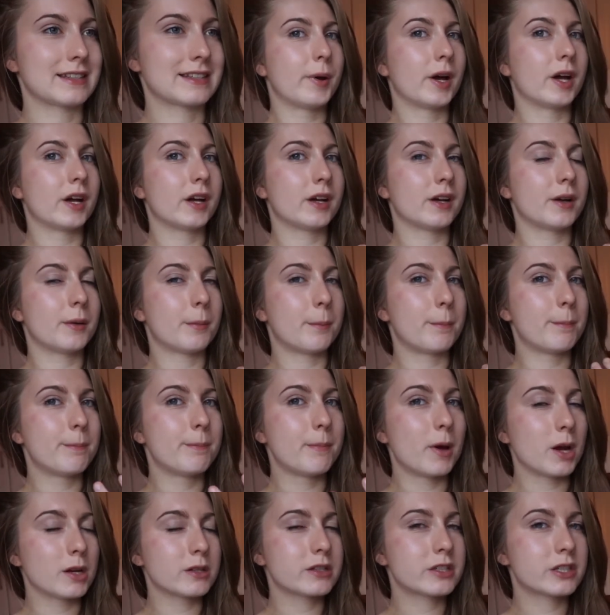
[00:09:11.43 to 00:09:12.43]
but
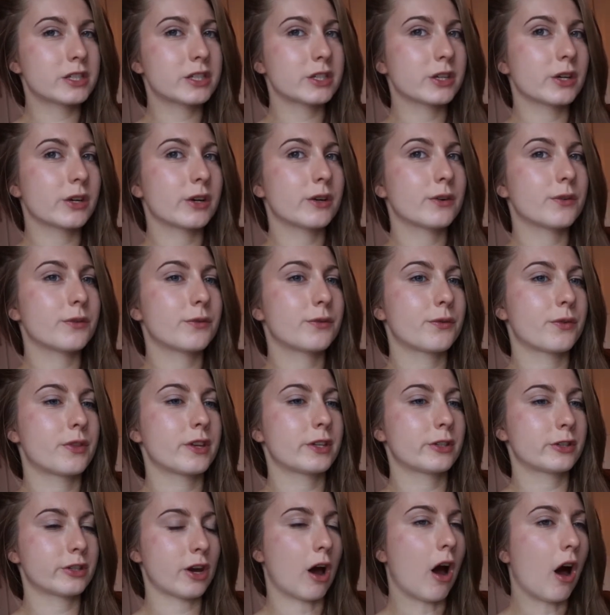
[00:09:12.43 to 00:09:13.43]
most of the
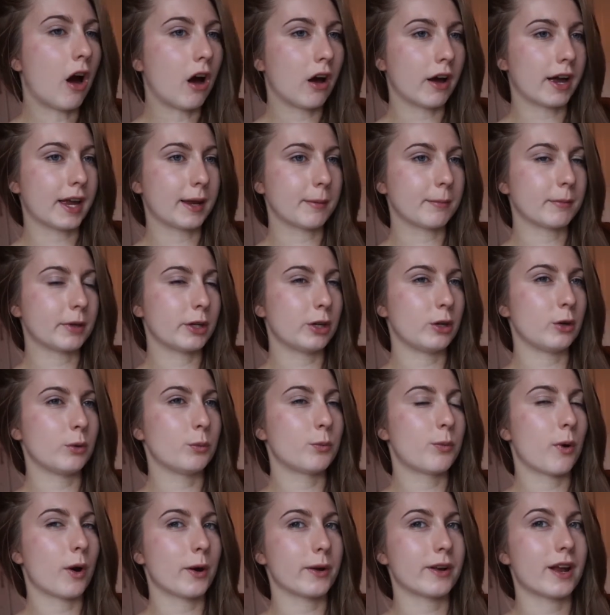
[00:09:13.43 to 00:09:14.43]
time you
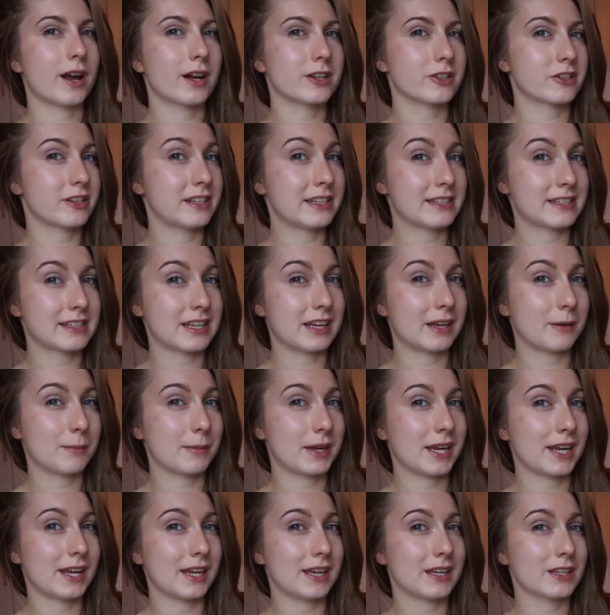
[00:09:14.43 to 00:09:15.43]
won't actually see
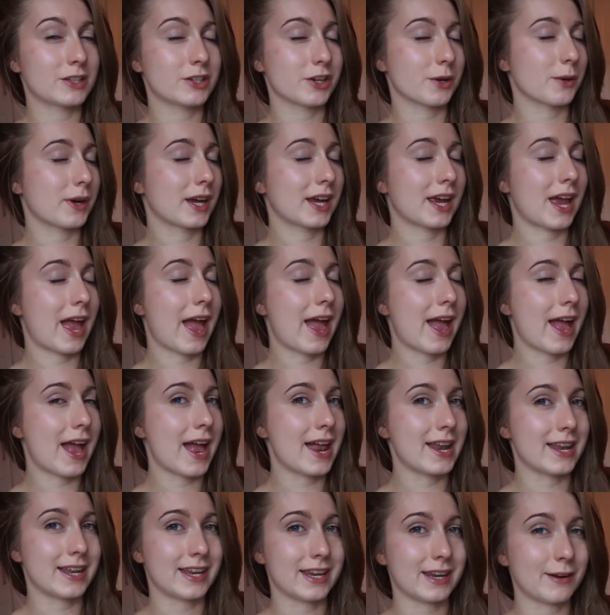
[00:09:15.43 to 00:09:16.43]
me doing
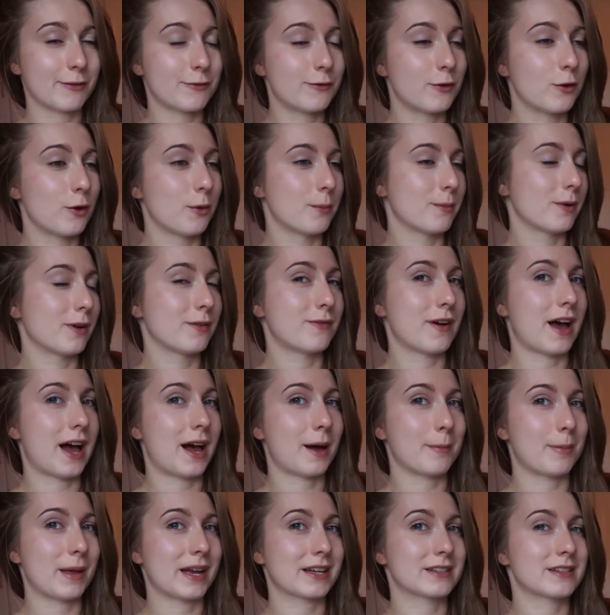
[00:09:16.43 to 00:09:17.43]
any form of
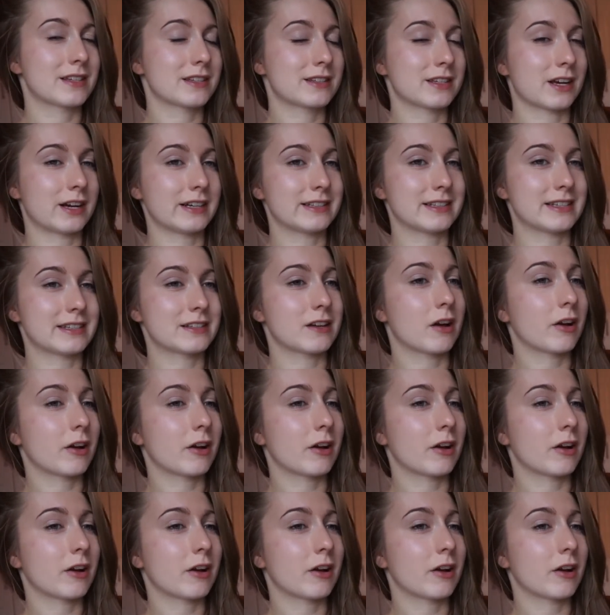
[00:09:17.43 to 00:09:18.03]
ab exercises.